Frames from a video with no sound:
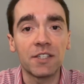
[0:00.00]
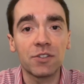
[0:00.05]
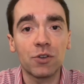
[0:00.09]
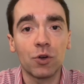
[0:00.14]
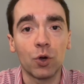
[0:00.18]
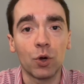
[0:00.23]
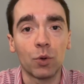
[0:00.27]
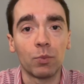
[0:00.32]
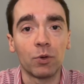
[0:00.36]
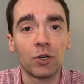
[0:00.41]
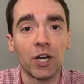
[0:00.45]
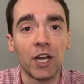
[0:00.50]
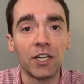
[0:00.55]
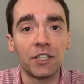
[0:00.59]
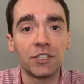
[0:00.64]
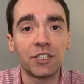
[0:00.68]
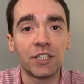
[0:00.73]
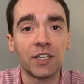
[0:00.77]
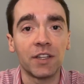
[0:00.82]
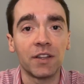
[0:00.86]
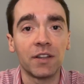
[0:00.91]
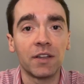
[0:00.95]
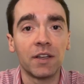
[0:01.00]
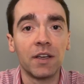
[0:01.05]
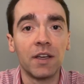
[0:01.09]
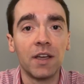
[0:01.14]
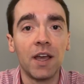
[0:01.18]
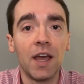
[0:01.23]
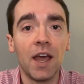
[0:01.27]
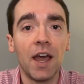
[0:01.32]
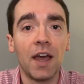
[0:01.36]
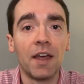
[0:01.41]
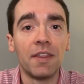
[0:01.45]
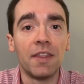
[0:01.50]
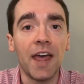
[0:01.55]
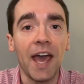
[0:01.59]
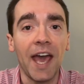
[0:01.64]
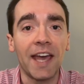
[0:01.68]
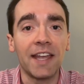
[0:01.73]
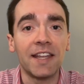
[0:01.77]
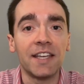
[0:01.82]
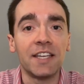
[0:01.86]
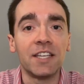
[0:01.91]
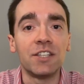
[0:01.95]
corporation
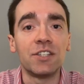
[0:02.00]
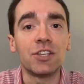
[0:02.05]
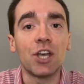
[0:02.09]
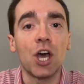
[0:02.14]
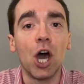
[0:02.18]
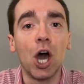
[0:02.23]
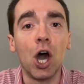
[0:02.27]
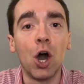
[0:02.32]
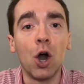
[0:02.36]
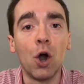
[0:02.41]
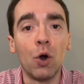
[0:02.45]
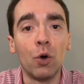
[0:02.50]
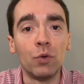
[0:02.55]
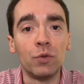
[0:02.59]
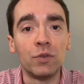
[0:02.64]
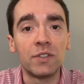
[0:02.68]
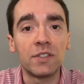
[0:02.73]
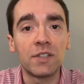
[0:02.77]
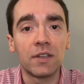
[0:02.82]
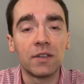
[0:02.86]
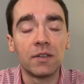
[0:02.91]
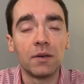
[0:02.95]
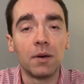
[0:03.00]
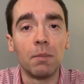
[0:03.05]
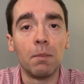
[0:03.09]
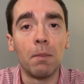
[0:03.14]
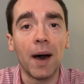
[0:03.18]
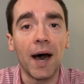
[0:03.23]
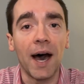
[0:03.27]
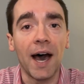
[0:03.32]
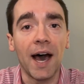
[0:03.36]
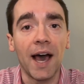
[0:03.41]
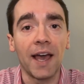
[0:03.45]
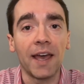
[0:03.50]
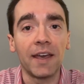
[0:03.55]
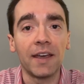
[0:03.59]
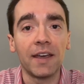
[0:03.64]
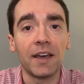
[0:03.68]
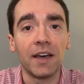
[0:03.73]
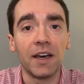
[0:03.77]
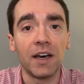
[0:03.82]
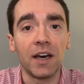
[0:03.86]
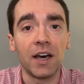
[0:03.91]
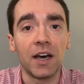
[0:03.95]
that is owned by
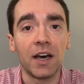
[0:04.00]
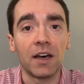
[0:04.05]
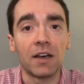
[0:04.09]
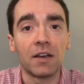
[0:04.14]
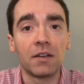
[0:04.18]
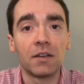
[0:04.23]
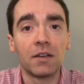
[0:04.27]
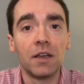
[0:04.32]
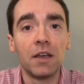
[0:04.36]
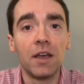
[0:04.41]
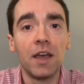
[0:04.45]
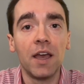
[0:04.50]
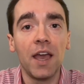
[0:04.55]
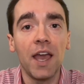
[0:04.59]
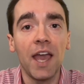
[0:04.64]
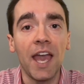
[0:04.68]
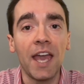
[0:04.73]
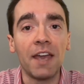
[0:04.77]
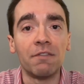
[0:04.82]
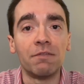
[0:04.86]
a